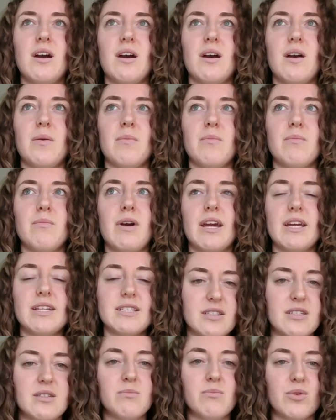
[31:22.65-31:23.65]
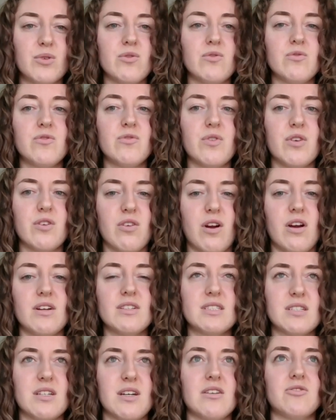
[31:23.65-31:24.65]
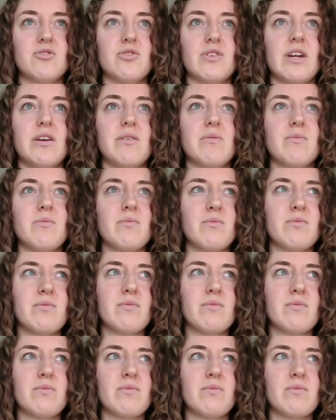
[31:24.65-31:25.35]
um, I did move across the country